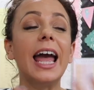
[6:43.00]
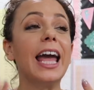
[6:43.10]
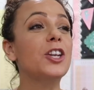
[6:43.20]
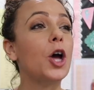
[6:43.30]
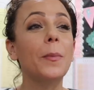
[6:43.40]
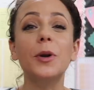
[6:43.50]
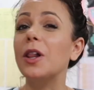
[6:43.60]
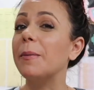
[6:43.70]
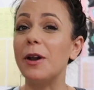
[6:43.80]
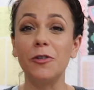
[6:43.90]
a
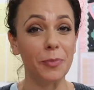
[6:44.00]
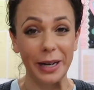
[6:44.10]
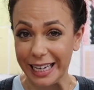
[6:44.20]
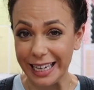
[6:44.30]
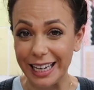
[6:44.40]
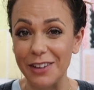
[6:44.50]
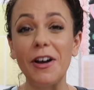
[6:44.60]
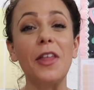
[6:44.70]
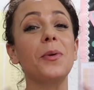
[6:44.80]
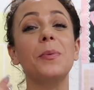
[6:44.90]
nominal amount of money if
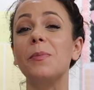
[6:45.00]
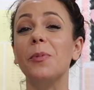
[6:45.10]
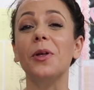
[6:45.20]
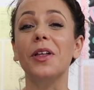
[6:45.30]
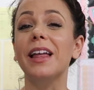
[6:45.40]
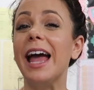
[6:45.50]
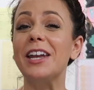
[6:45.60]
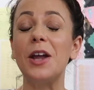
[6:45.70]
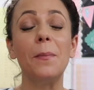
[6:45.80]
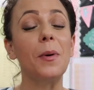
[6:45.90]
other people
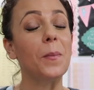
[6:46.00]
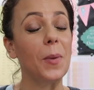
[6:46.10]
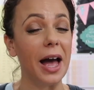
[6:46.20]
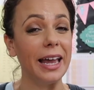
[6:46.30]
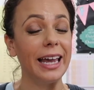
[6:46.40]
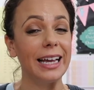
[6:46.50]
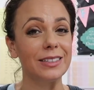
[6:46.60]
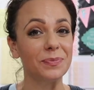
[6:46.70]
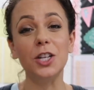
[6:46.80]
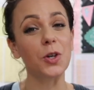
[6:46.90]
end up
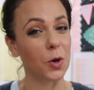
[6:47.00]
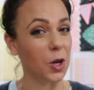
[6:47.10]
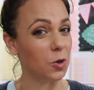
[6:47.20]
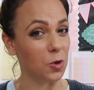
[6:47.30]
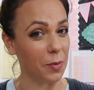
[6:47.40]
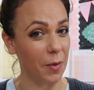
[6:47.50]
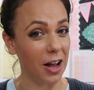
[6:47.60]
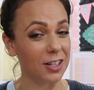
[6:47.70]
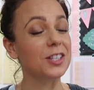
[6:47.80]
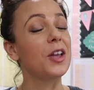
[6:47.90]
buying a Tokyo treat
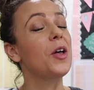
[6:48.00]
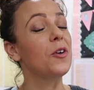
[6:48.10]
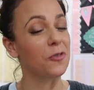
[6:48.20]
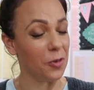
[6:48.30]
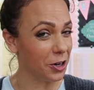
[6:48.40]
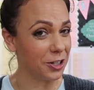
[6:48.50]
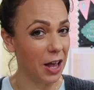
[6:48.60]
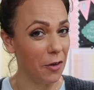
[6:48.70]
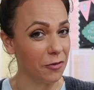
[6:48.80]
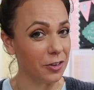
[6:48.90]
box for
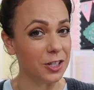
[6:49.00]
yourself.